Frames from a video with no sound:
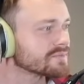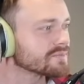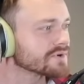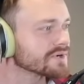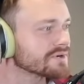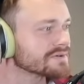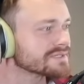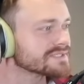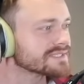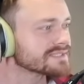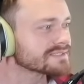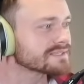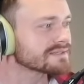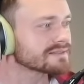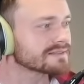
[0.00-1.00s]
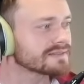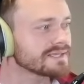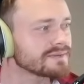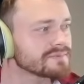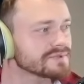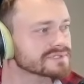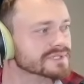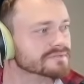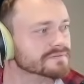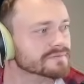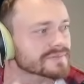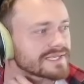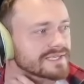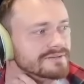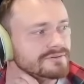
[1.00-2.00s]
Bro, is this the theme music
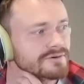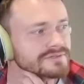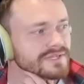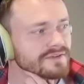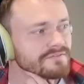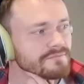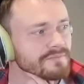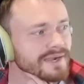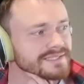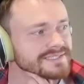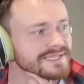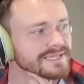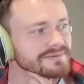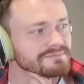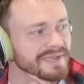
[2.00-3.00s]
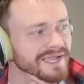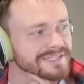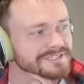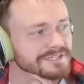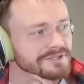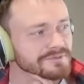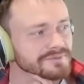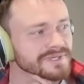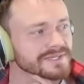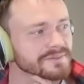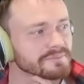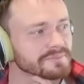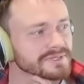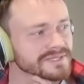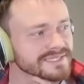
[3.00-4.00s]
from Heroes of Might and Magic 3
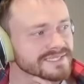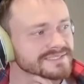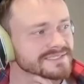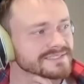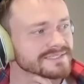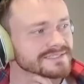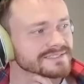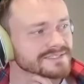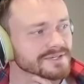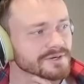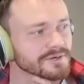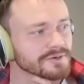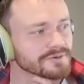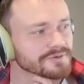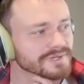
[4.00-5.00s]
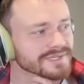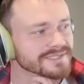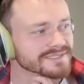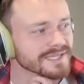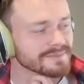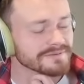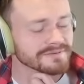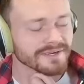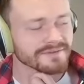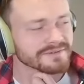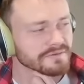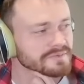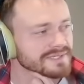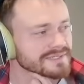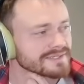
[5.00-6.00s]
Complete? Let's go. Greatest game ever. I've
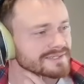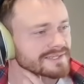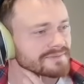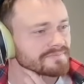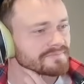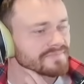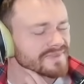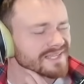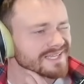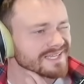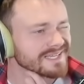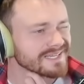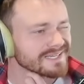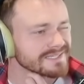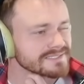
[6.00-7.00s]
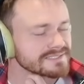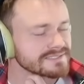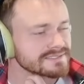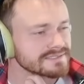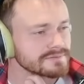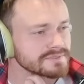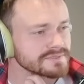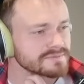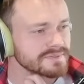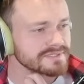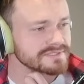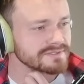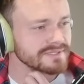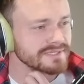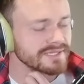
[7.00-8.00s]
never played that game. This is in
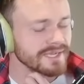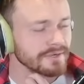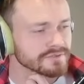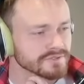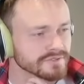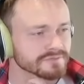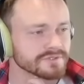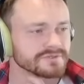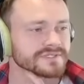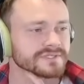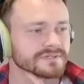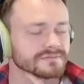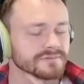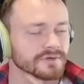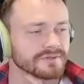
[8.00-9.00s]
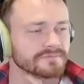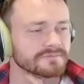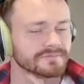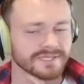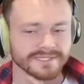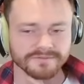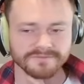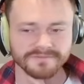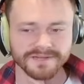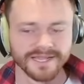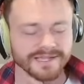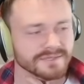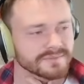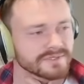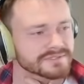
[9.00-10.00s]
response to the outro music, or the
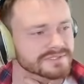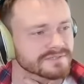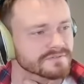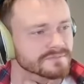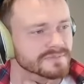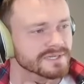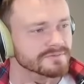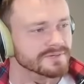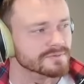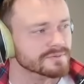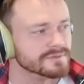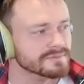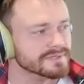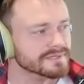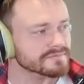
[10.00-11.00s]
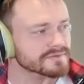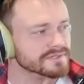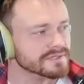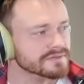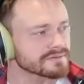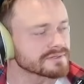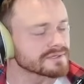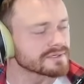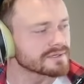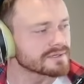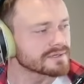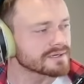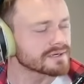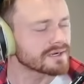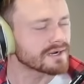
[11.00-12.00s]
finale music from my Rank 1 Mythic video.
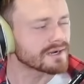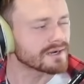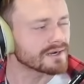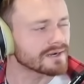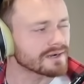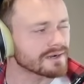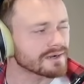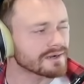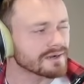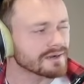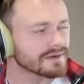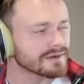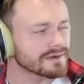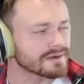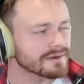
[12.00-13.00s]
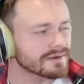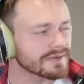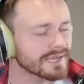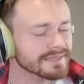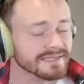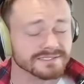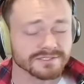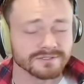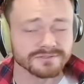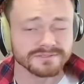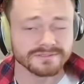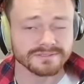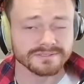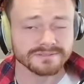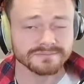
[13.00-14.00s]
I think it's
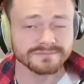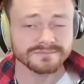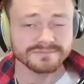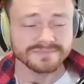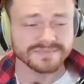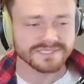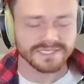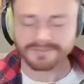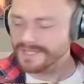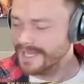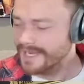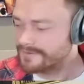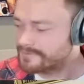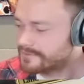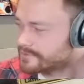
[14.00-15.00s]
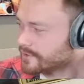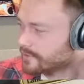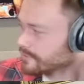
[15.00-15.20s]
called something Arrow